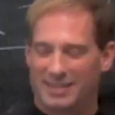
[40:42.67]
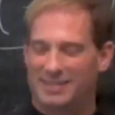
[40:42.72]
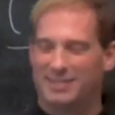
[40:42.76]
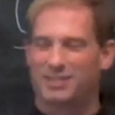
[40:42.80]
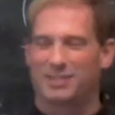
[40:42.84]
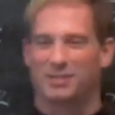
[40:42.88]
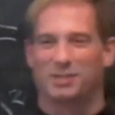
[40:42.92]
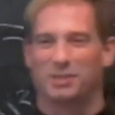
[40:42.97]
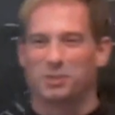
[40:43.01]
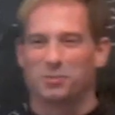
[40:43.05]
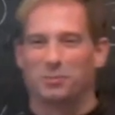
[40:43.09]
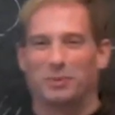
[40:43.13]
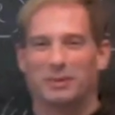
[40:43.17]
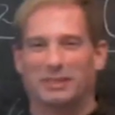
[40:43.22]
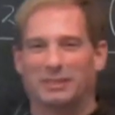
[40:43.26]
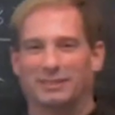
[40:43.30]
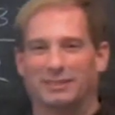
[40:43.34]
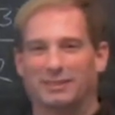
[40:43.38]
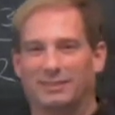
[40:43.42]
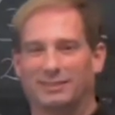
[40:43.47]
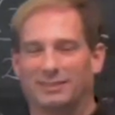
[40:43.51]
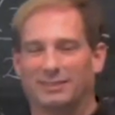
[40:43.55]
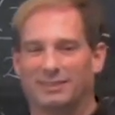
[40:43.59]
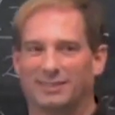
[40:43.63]
inches, but
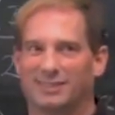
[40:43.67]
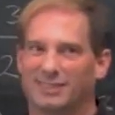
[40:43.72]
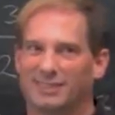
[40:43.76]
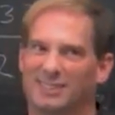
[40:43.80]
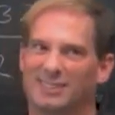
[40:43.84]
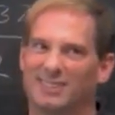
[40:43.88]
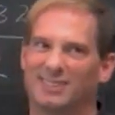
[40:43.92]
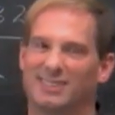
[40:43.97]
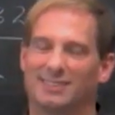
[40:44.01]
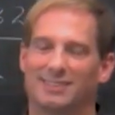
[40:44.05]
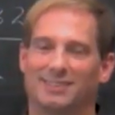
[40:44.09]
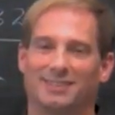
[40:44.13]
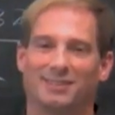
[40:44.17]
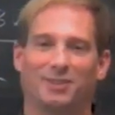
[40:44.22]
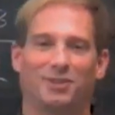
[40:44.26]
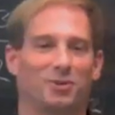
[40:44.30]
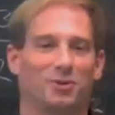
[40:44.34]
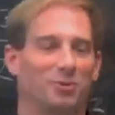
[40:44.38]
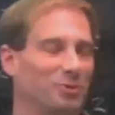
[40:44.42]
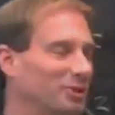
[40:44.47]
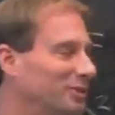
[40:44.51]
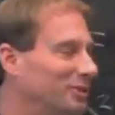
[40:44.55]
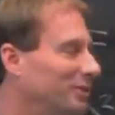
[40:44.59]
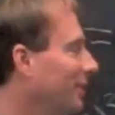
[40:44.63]

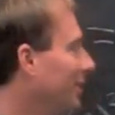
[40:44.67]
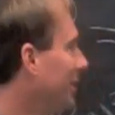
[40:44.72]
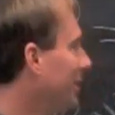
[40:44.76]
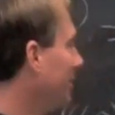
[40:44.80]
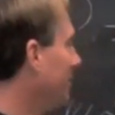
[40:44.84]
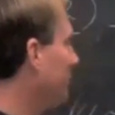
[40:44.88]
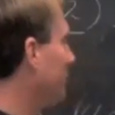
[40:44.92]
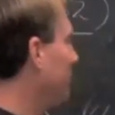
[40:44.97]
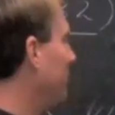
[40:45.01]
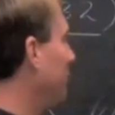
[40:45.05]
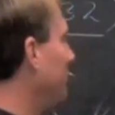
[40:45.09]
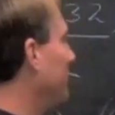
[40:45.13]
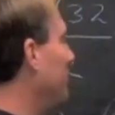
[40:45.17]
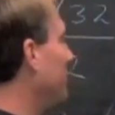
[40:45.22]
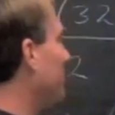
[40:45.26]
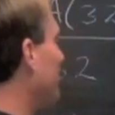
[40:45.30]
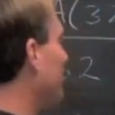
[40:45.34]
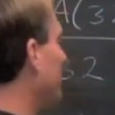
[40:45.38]
you would leave, you